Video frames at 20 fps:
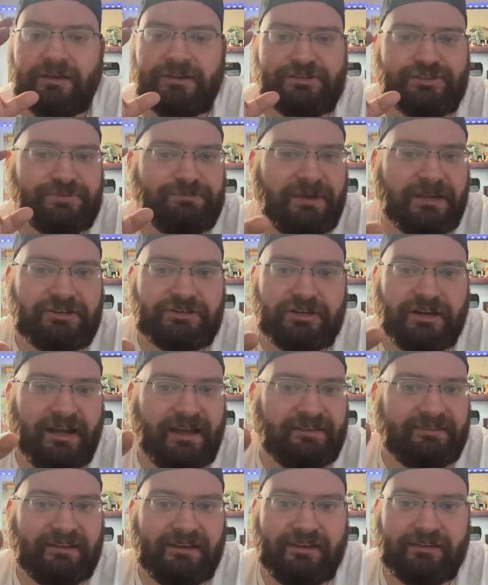Just make sure it
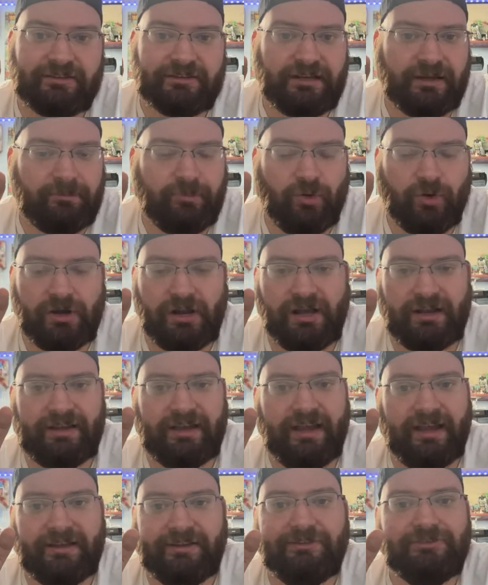has an Ethernet port on
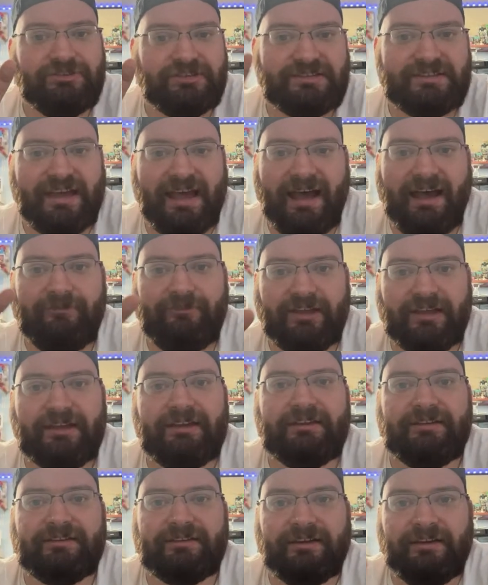it, and you just have
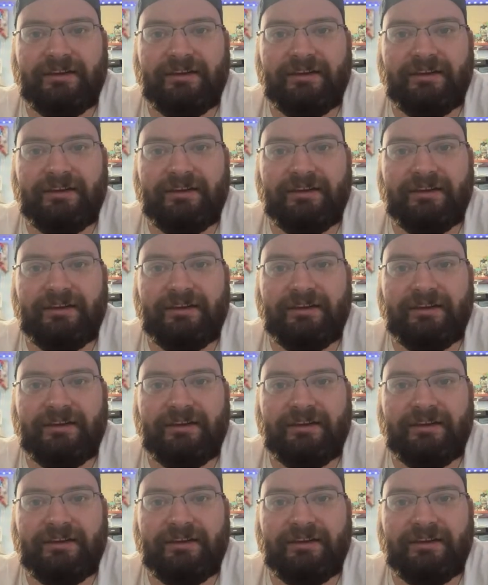it